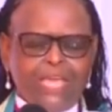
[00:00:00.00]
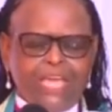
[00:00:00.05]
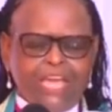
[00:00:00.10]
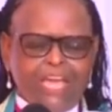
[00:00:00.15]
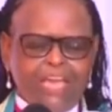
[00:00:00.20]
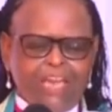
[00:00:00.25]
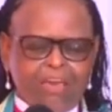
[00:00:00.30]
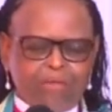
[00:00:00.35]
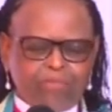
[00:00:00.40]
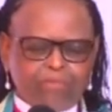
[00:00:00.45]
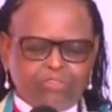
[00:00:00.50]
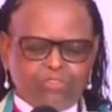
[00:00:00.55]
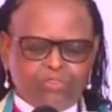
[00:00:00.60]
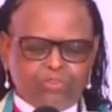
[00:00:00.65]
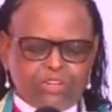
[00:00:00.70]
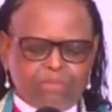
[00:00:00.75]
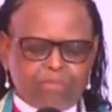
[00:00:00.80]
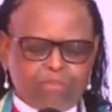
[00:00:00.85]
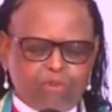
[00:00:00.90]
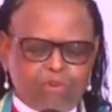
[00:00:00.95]
We aim
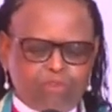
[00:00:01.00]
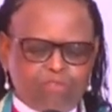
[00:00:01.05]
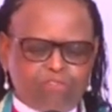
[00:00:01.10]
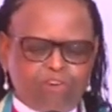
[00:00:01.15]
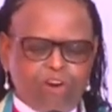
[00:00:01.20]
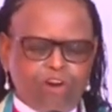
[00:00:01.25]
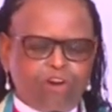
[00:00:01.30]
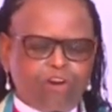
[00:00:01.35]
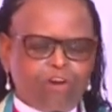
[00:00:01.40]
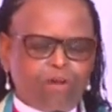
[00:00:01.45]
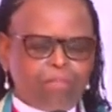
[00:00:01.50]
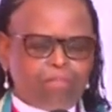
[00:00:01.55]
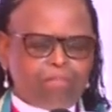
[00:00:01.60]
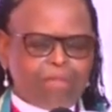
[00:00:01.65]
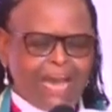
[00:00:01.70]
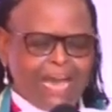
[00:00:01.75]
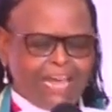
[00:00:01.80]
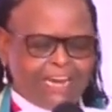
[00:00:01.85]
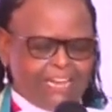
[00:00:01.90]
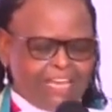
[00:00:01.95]
to remove
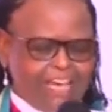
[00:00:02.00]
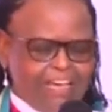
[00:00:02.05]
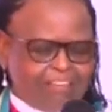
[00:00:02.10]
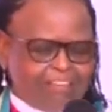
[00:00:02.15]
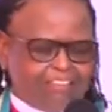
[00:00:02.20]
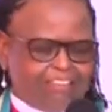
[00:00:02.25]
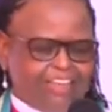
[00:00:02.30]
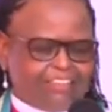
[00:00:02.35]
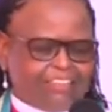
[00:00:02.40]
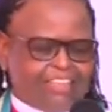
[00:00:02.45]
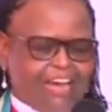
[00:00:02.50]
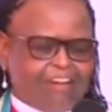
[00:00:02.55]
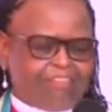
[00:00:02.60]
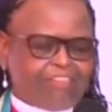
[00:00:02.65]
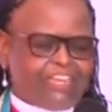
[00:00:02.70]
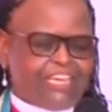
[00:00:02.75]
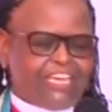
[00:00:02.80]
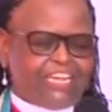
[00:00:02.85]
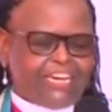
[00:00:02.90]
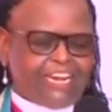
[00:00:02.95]
all barriers that
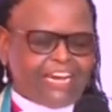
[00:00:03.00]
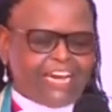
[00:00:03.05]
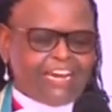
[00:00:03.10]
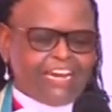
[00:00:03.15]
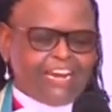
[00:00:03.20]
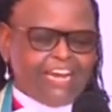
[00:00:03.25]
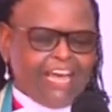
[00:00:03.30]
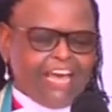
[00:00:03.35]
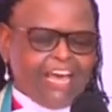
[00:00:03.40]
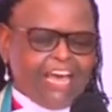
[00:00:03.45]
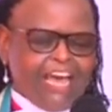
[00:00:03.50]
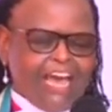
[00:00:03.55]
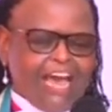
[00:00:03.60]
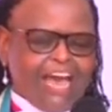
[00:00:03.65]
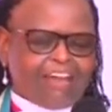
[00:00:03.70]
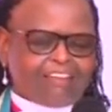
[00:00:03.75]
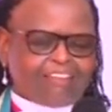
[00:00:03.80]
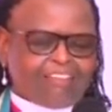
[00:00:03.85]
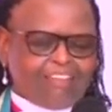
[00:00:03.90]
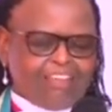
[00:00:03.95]
have hindered
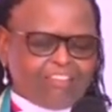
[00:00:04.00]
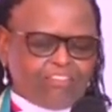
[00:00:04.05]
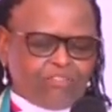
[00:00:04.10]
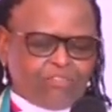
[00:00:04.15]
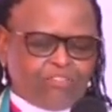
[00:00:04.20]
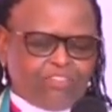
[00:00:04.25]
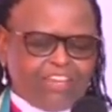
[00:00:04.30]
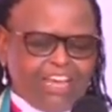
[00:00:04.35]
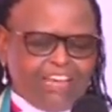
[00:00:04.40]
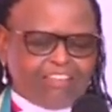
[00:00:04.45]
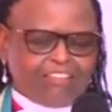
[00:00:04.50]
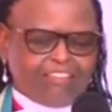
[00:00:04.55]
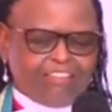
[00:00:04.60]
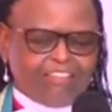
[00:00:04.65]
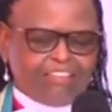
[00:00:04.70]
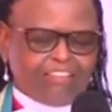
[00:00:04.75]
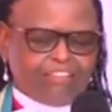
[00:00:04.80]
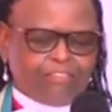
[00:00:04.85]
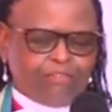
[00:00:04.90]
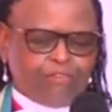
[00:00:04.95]
access to
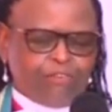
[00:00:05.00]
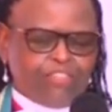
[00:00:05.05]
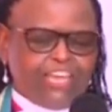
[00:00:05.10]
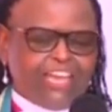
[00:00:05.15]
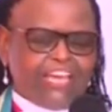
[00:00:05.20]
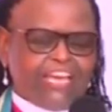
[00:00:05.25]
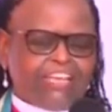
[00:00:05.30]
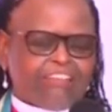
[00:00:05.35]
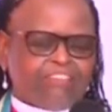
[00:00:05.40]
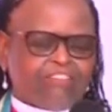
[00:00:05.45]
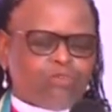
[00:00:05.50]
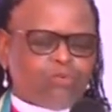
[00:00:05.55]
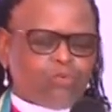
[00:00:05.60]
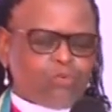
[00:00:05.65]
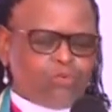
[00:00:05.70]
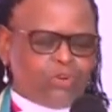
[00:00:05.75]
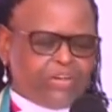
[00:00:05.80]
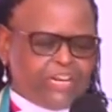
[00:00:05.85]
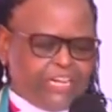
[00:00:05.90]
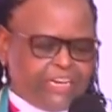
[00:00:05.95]
justice for the
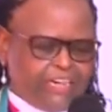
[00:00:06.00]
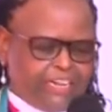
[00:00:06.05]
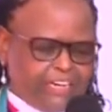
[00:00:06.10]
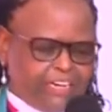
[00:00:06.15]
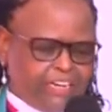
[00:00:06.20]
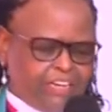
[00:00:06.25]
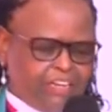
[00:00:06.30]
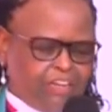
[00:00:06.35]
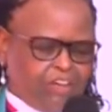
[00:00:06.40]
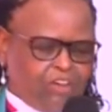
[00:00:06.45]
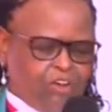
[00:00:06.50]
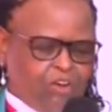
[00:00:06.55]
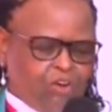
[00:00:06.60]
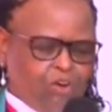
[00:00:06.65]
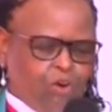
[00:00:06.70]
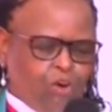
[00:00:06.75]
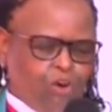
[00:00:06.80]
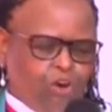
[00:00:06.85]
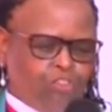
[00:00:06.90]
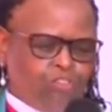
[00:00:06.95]
excluded
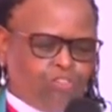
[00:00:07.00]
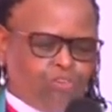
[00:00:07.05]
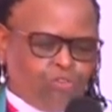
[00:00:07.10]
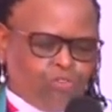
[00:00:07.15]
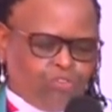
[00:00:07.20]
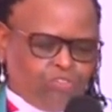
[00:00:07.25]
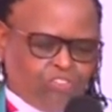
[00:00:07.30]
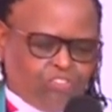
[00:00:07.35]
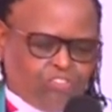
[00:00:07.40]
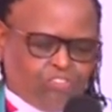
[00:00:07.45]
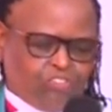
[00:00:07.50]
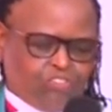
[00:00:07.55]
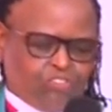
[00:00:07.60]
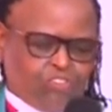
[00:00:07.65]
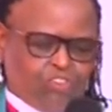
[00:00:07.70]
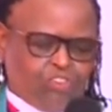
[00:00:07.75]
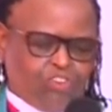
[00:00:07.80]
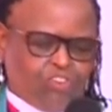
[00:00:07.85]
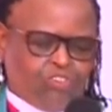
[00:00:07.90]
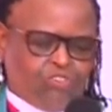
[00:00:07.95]
or
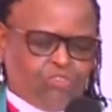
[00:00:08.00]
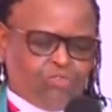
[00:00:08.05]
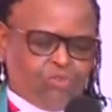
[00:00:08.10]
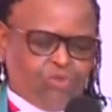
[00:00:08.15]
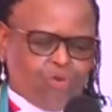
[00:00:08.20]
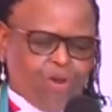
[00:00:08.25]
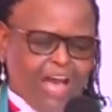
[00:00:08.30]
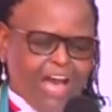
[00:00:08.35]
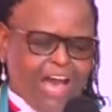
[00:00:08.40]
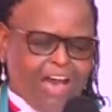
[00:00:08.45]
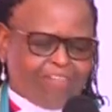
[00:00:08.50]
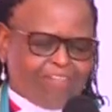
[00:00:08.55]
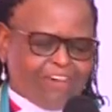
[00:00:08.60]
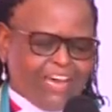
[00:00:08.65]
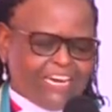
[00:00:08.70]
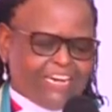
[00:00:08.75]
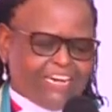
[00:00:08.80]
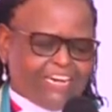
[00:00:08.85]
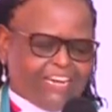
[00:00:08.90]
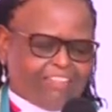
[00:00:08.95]
those you
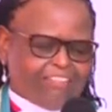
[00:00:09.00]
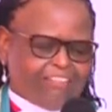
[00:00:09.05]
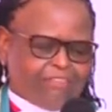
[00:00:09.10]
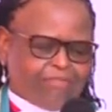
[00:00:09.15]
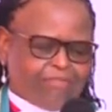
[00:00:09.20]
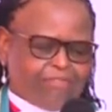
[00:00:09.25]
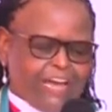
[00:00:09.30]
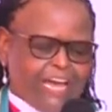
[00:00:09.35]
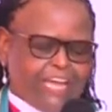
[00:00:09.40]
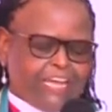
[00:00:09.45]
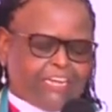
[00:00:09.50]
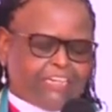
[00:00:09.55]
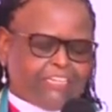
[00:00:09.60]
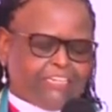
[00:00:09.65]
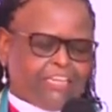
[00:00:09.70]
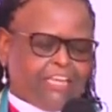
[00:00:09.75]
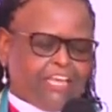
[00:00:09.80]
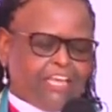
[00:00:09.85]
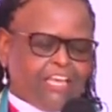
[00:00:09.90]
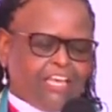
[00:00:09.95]
have
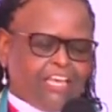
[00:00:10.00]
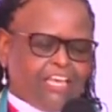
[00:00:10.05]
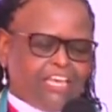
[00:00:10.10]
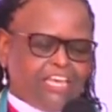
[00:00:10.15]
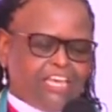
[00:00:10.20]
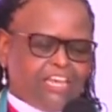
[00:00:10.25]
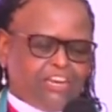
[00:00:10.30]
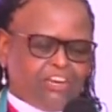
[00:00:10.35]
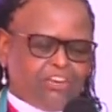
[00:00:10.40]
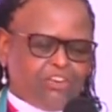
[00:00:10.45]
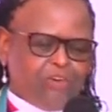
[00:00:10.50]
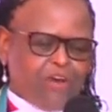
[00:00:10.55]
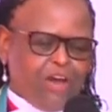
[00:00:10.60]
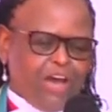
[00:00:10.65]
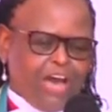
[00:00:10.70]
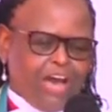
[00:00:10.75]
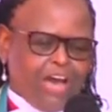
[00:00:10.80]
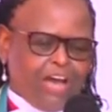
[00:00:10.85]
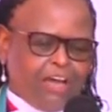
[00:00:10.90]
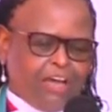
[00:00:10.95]
identified in
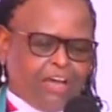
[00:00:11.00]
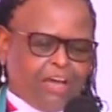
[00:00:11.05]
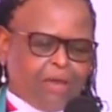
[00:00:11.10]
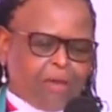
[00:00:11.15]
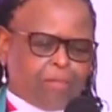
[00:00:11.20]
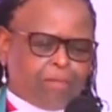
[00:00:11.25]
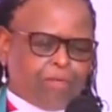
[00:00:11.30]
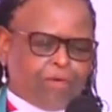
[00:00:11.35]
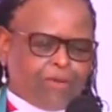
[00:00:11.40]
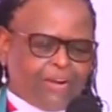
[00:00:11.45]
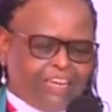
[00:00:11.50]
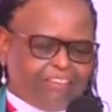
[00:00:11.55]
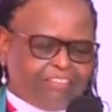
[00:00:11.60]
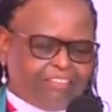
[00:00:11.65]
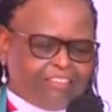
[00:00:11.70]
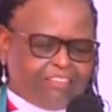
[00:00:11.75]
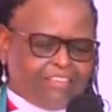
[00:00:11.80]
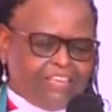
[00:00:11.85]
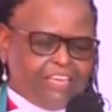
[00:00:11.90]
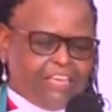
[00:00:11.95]
your
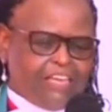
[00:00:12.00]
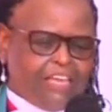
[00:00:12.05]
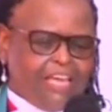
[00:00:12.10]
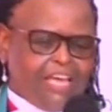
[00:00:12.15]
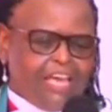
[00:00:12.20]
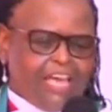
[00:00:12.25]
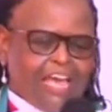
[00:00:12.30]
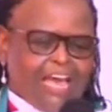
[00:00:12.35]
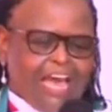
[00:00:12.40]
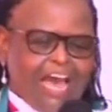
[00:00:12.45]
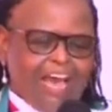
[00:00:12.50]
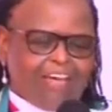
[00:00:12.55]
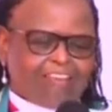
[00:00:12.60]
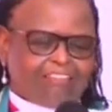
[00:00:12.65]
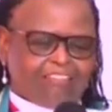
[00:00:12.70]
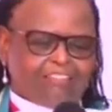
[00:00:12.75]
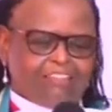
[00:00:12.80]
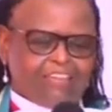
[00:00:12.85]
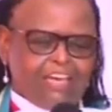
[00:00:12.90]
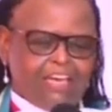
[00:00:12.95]
policy
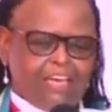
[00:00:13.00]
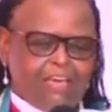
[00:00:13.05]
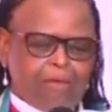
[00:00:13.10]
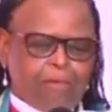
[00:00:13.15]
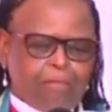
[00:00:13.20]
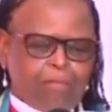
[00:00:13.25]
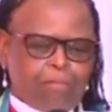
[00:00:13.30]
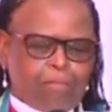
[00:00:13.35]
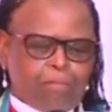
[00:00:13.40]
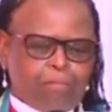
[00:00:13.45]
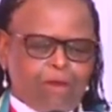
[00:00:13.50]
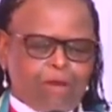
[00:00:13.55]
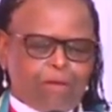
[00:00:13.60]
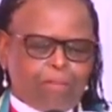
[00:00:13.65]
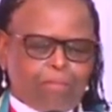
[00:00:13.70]
as uh,